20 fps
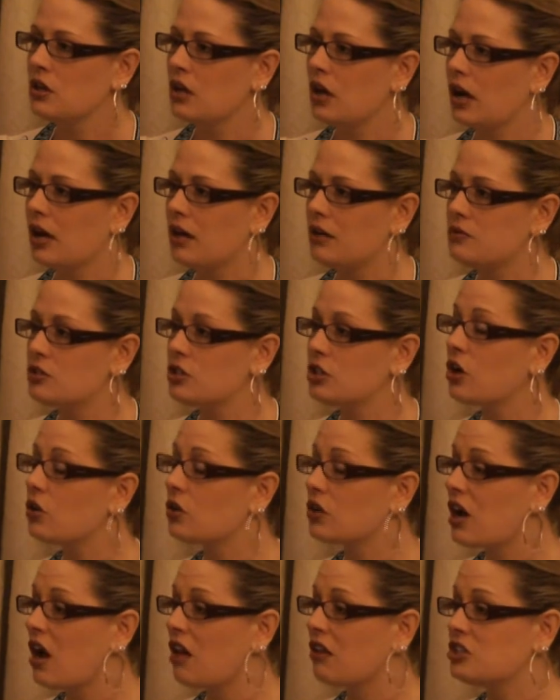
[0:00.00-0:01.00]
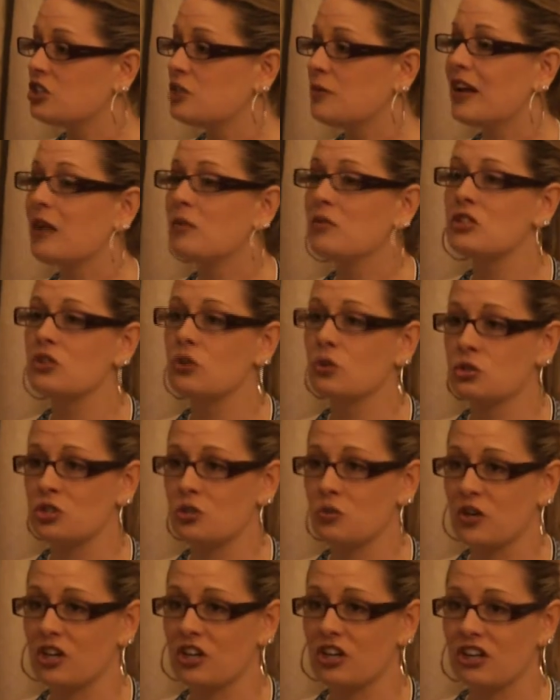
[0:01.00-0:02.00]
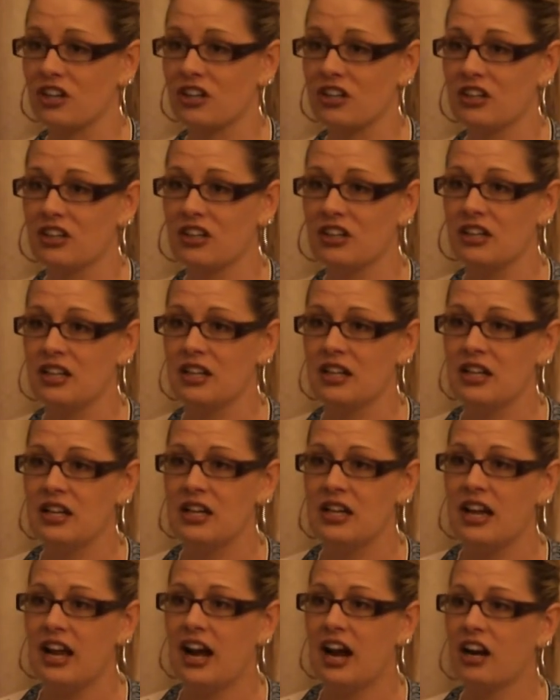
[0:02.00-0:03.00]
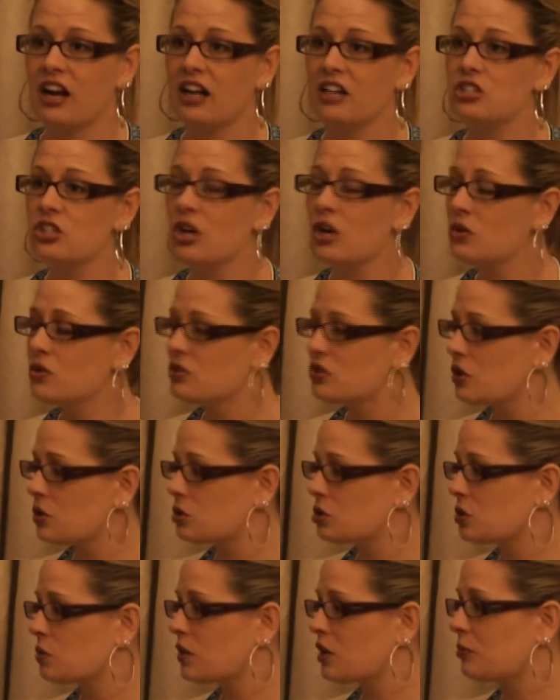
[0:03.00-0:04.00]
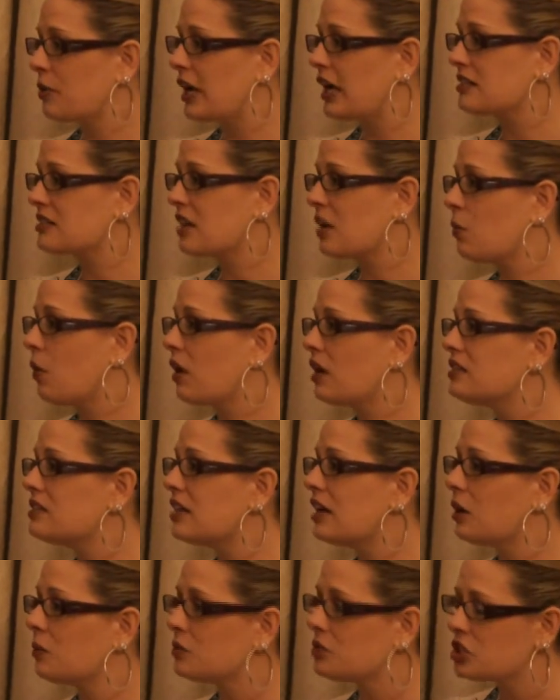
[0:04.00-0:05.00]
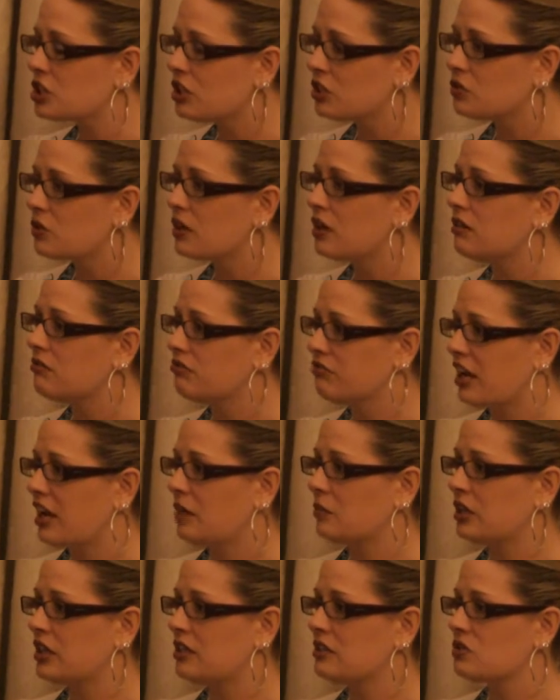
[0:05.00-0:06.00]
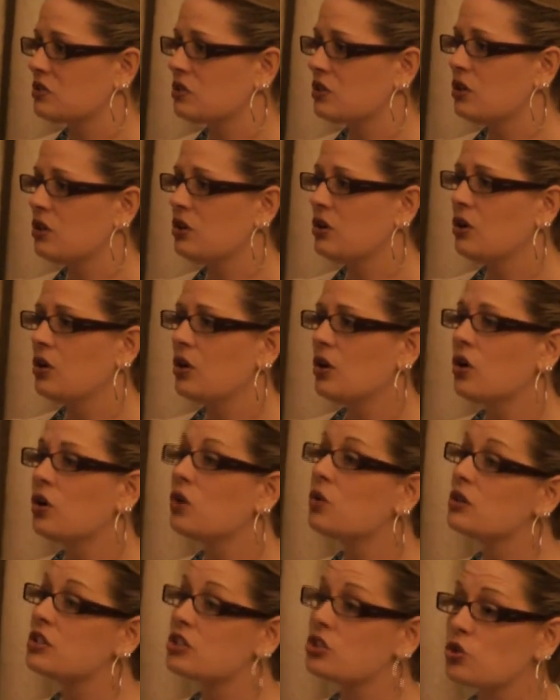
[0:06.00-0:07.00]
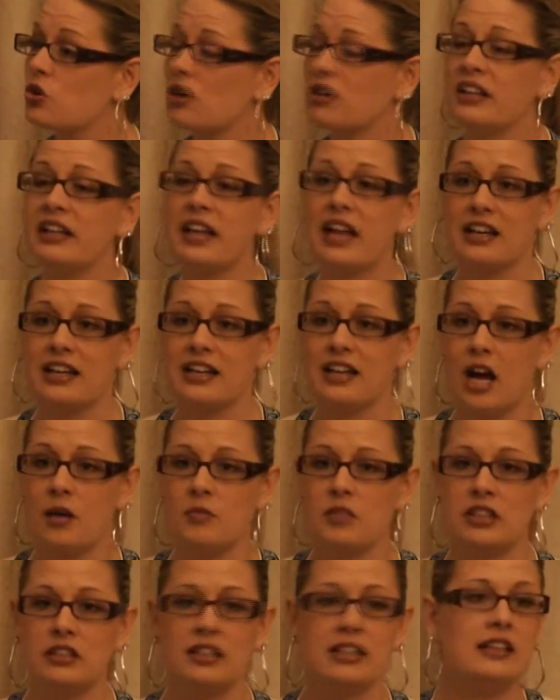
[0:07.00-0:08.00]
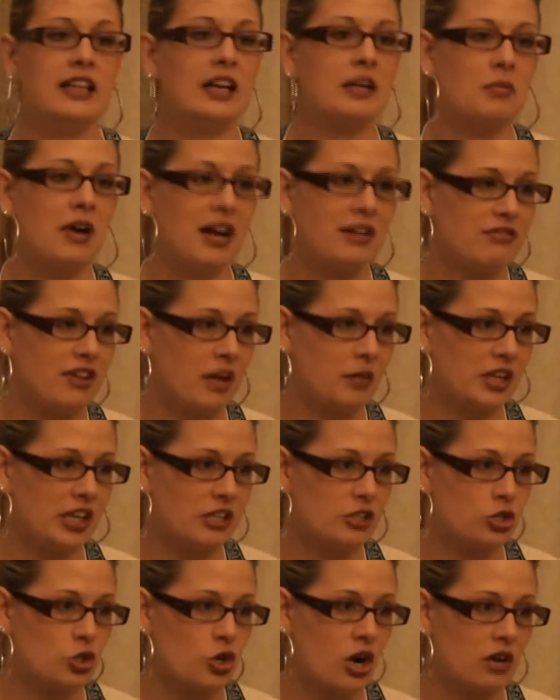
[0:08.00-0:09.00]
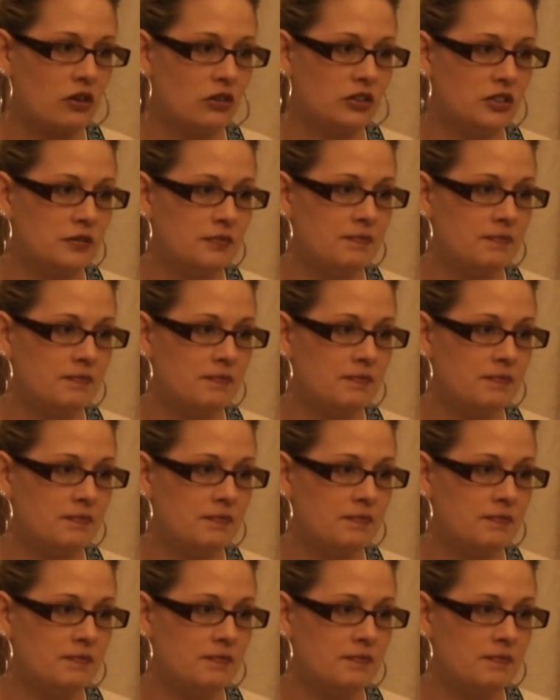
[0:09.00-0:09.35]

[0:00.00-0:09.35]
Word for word: uh, to go to college to become a social worker. And I chose social work because I wanted to help children and families who were struggling economically, like my family had struggled.